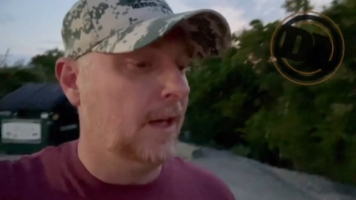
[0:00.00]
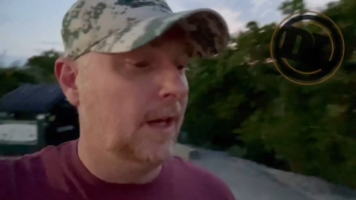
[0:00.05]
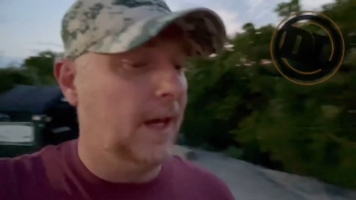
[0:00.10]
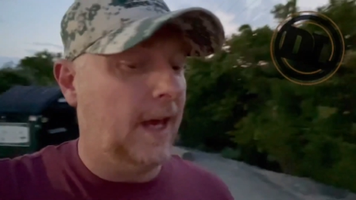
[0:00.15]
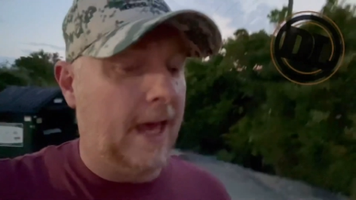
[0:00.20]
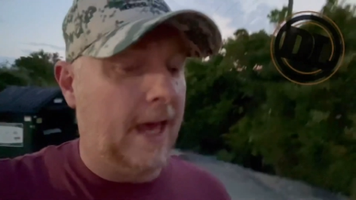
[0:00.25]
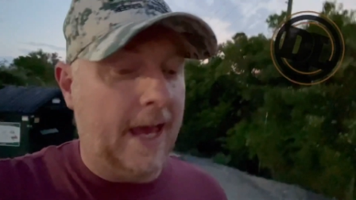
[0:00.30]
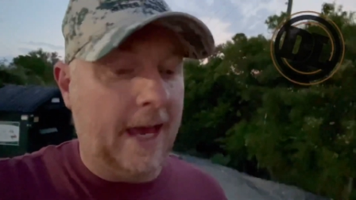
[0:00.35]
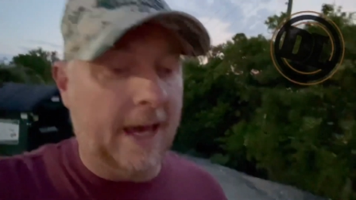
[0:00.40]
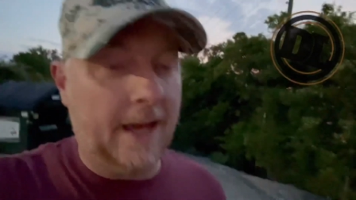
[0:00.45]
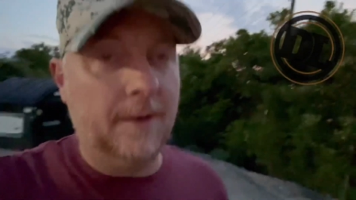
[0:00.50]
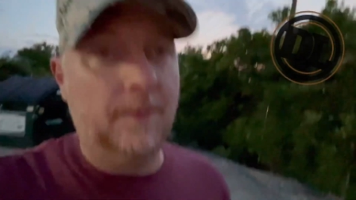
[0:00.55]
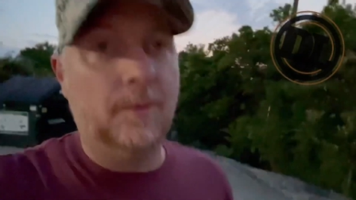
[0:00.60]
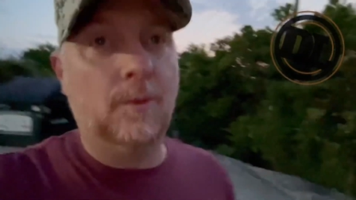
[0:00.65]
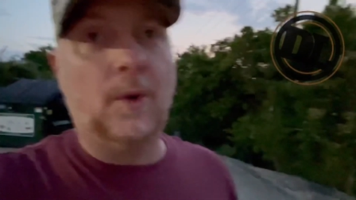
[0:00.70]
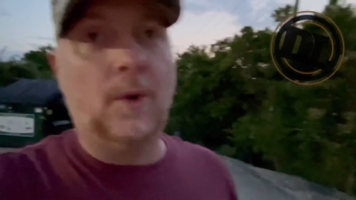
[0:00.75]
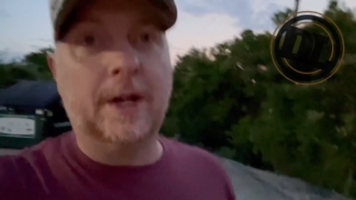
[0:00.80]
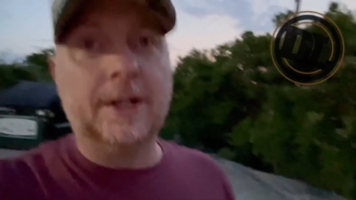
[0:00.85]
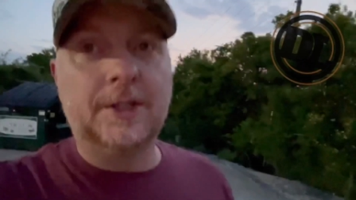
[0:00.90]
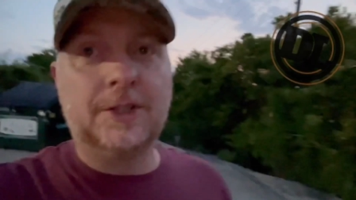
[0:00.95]

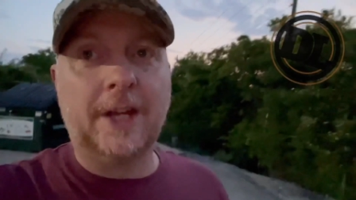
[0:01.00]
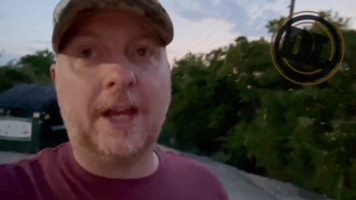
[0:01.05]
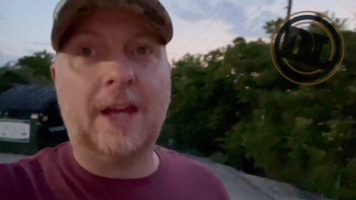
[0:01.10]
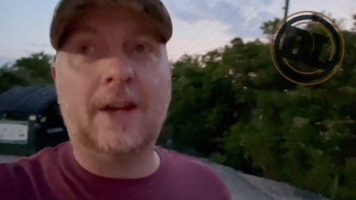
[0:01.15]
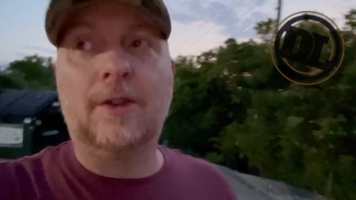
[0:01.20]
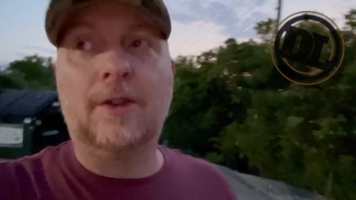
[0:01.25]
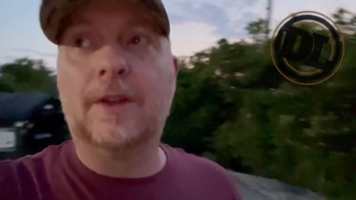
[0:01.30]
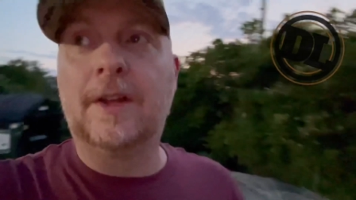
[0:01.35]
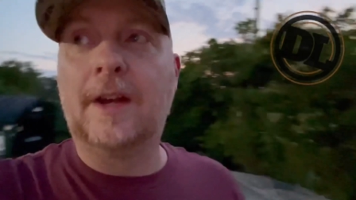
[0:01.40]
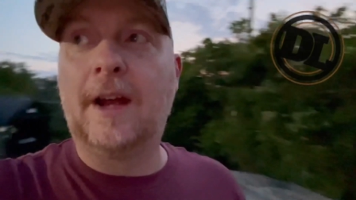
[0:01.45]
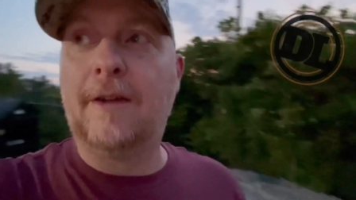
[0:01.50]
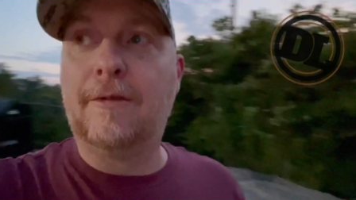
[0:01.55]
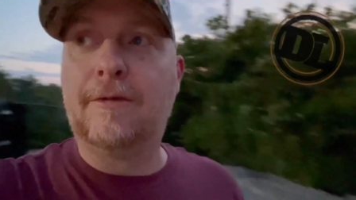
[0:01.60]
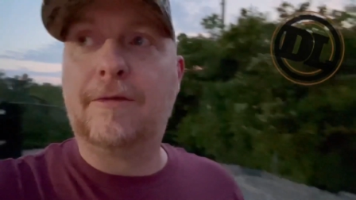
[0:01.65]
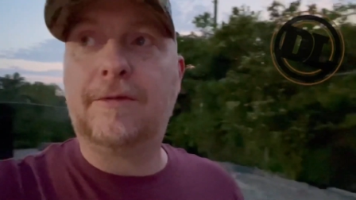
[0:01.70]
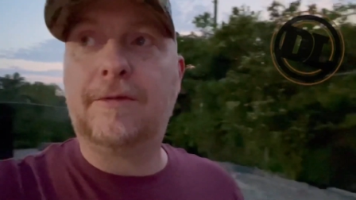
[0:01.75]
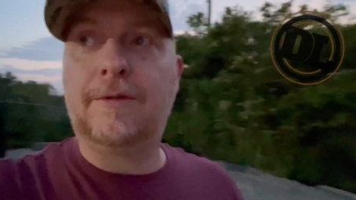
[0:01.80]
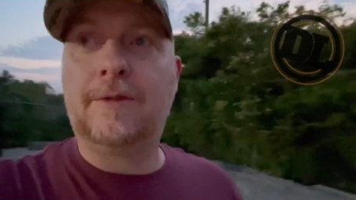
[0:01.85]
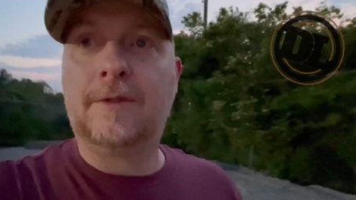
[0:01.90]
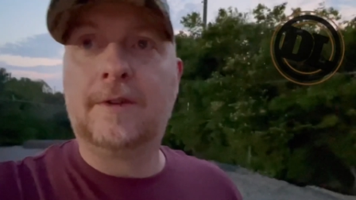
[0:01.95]
And one channel that
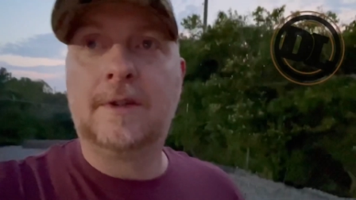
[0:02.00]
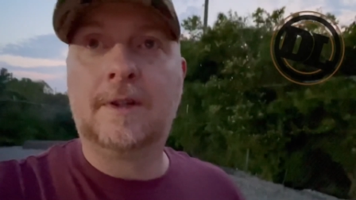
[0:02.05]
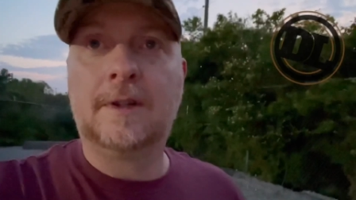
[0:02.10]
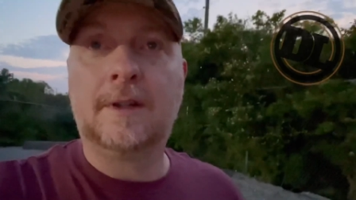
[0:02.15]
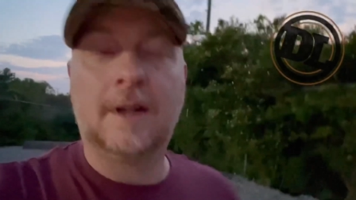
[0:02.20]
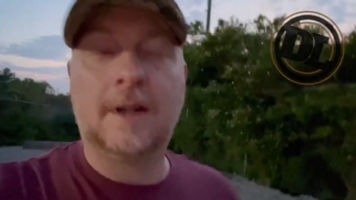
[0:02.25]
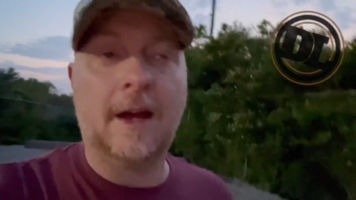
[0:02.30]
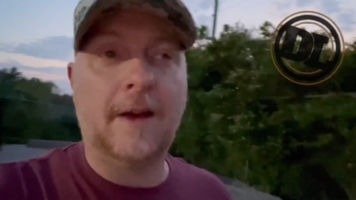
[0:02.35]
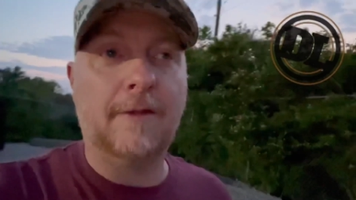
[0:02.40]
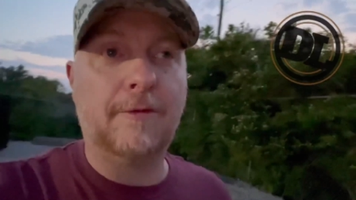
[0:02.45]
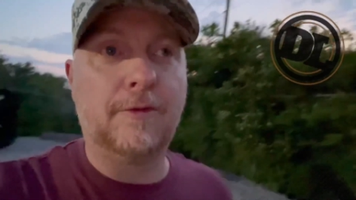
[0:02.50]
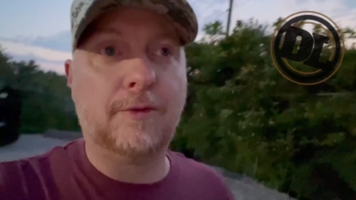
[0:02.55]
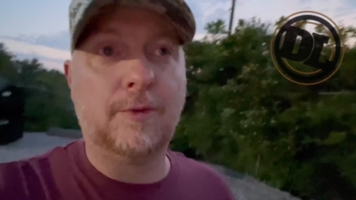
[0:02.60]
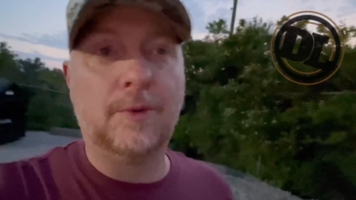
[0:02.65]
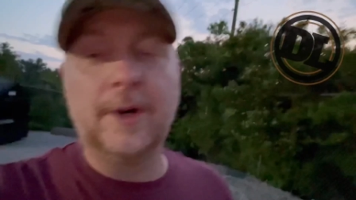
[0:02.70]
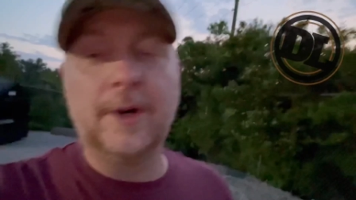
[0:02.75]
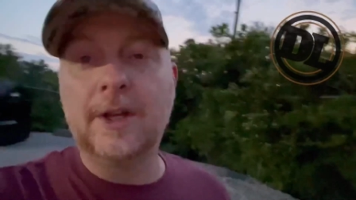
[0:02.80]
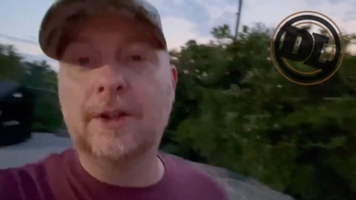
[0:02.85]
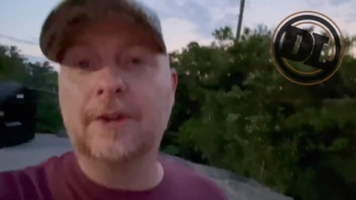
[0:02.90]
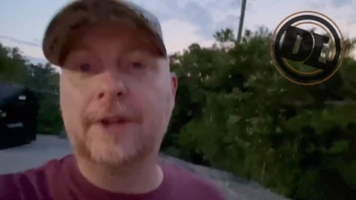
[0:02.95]
I've,
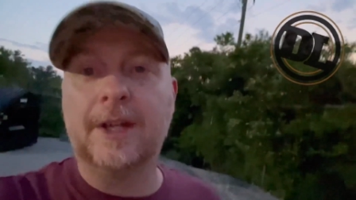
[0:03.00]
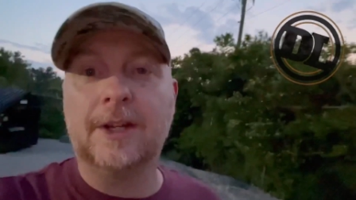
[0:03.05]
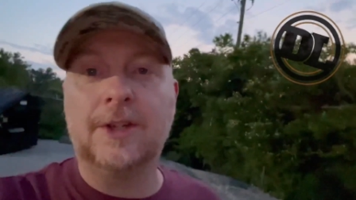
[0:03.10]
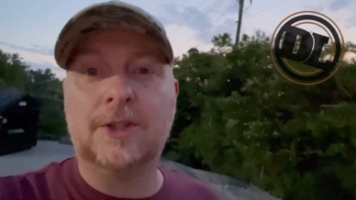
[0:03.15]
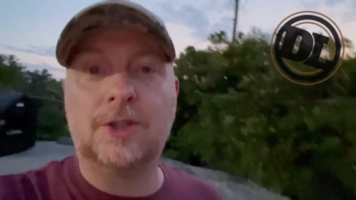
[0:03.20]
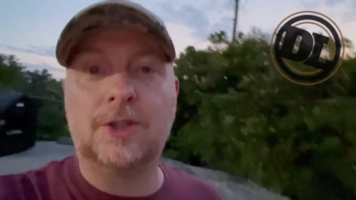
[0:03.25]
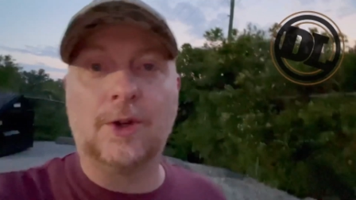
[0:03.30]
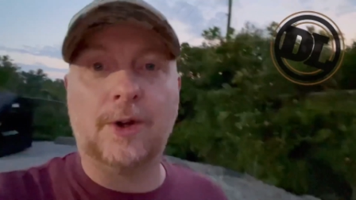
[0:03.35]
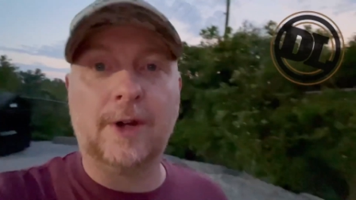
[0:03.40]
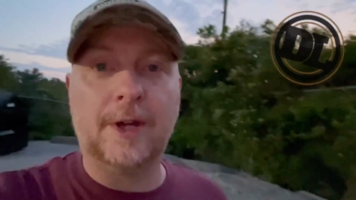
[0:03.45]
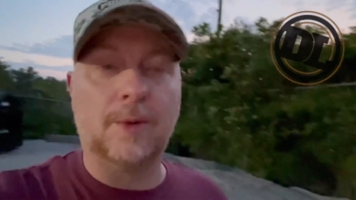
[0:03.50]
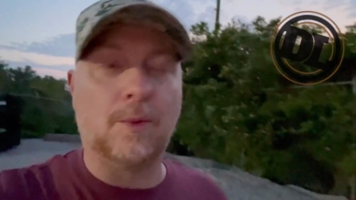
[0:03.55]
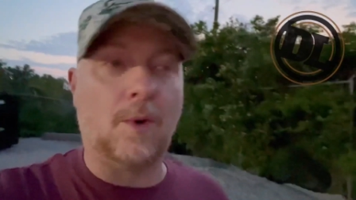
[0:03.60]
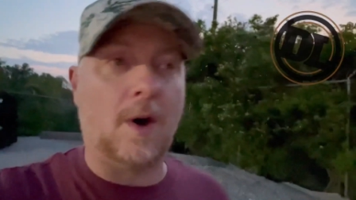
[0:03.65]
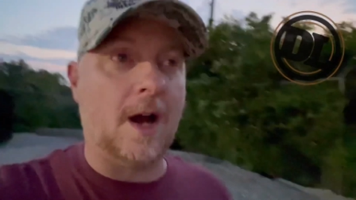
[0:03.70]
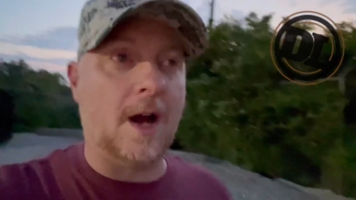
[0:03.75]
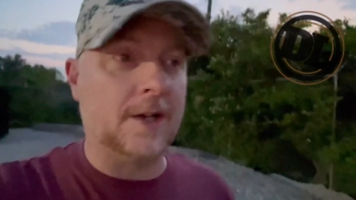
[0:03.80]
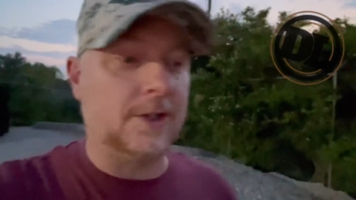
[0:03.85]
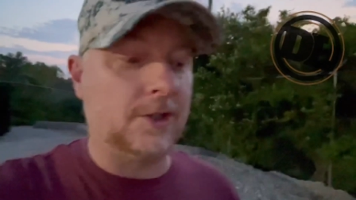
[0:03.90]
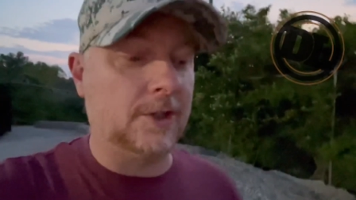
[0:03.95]
I've really enjoyed
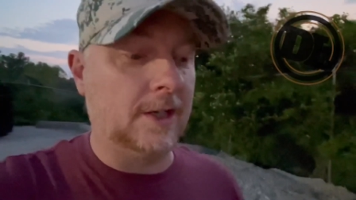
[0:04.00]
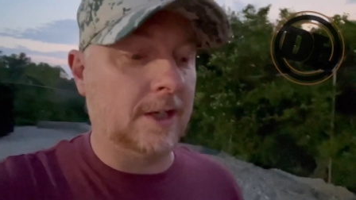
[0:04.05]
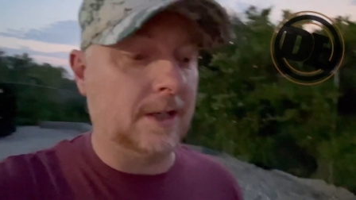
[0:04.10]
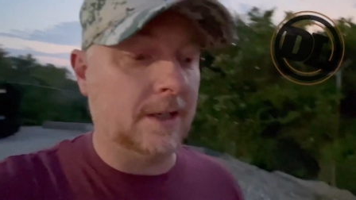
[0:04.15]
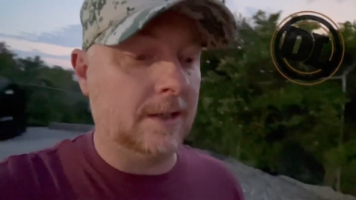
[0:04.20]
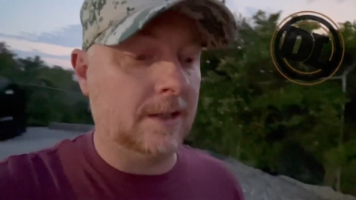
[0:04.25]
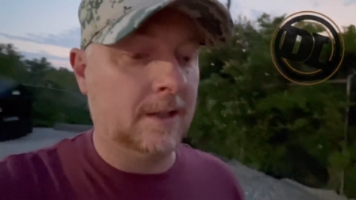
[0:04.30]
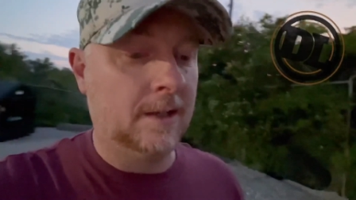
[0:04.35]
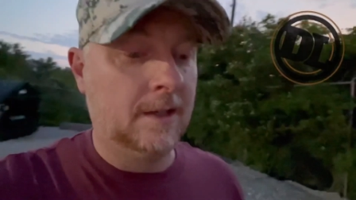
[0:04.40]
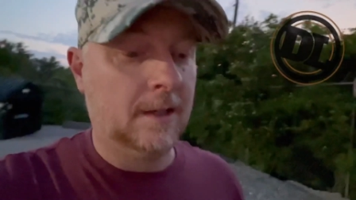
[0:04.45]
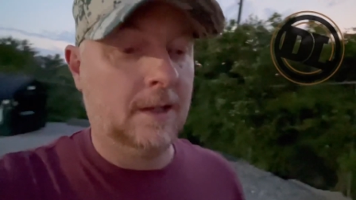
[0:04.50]
watching,